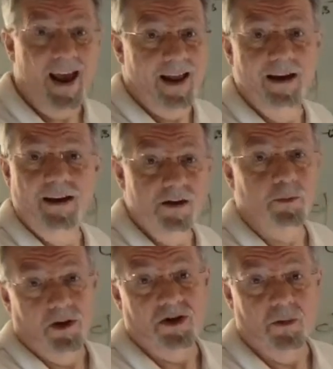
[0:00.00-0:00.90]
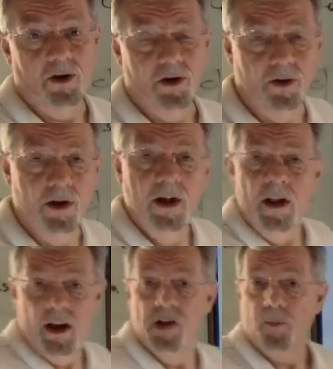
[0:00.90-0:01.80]
dad. He's a pretty smart dude.
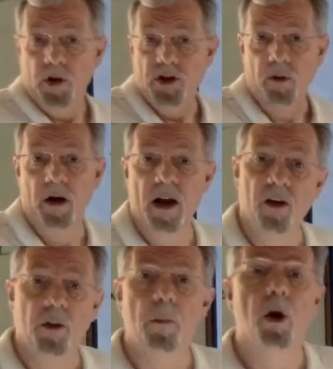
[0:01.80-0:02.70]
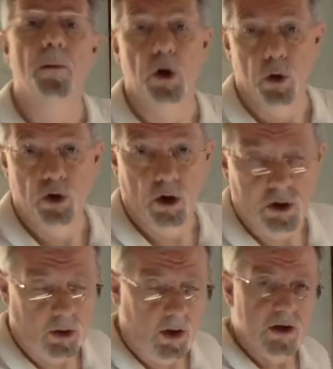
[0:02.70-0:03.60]
He's preaching right now in the Marmaduke Church
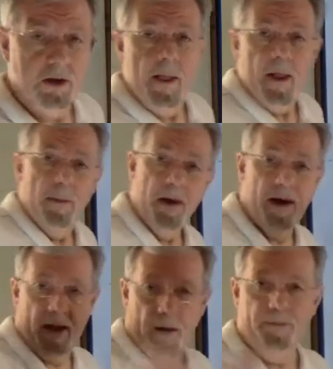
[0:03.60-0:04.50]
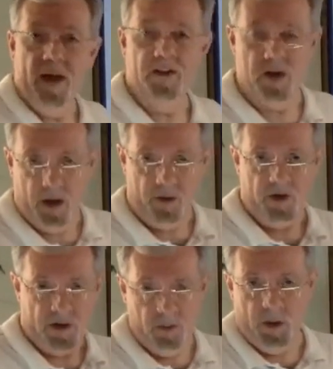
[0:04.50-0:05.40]
of Christ. But anyhow, that's other,
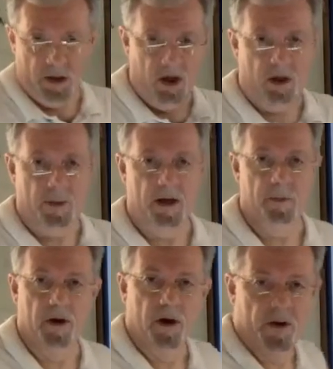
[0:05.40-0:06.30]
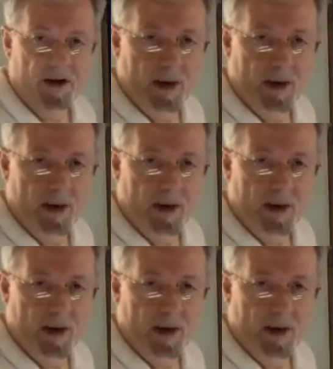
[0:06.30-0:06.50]
we could talk about him at another